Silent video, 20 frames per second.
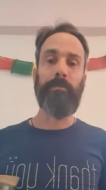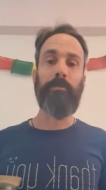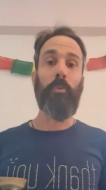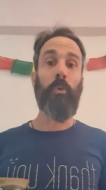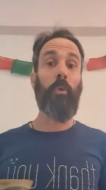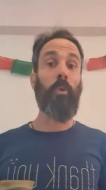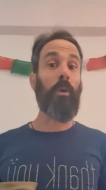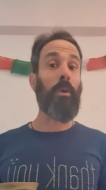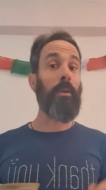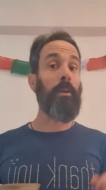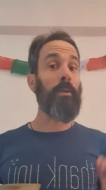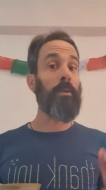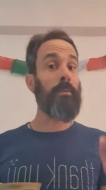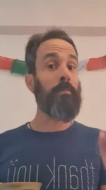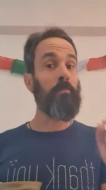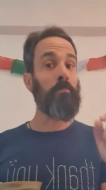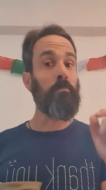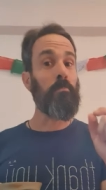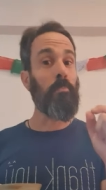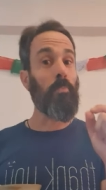Or
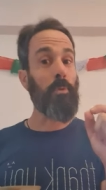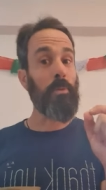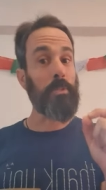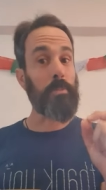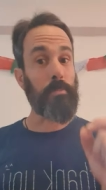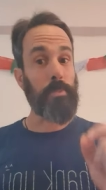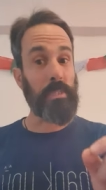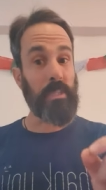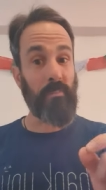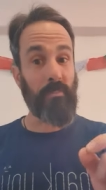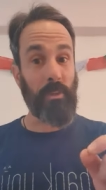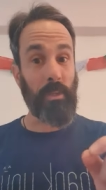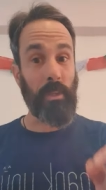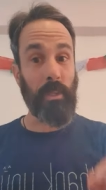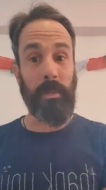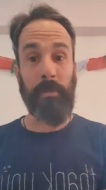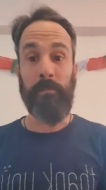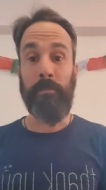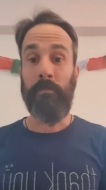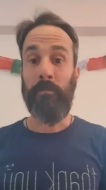more
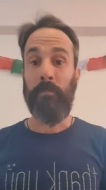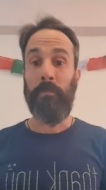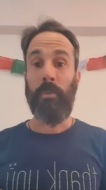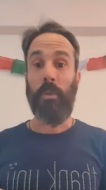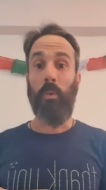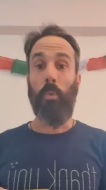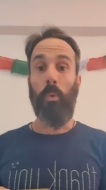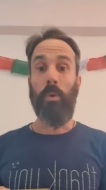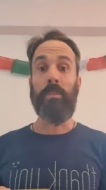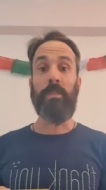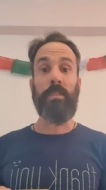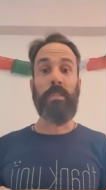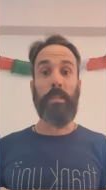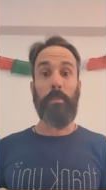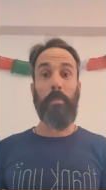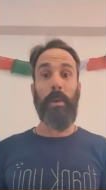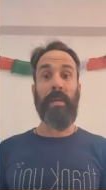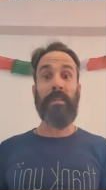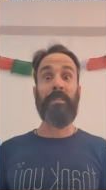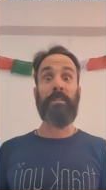specifically, what's the
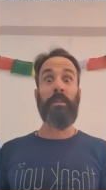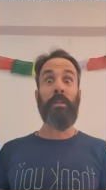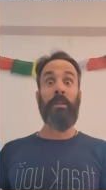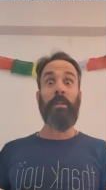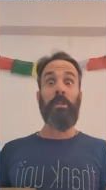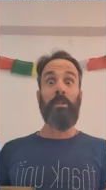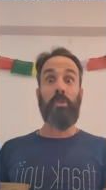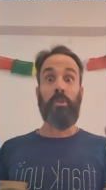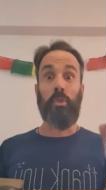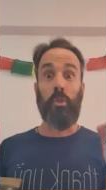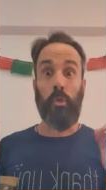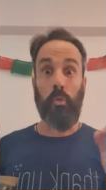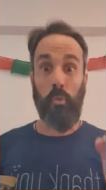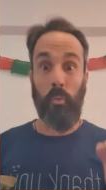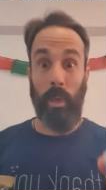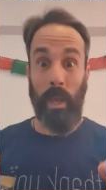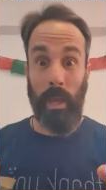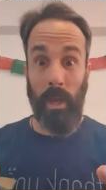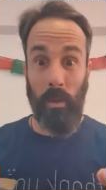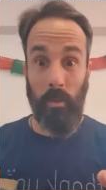best
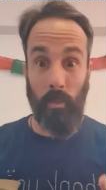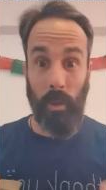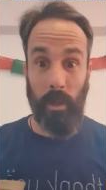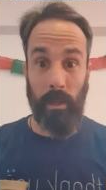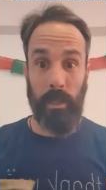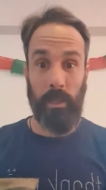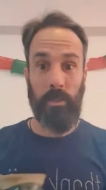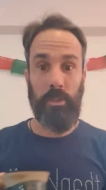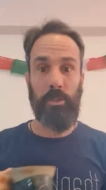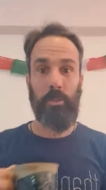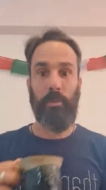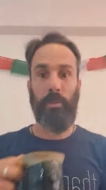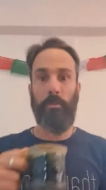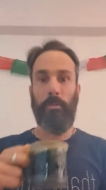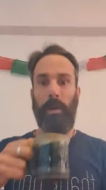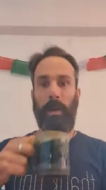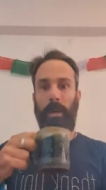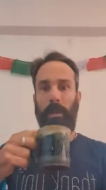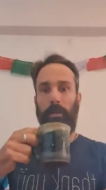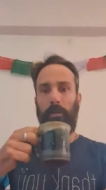trail running shoe to
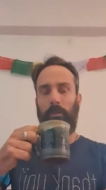buy?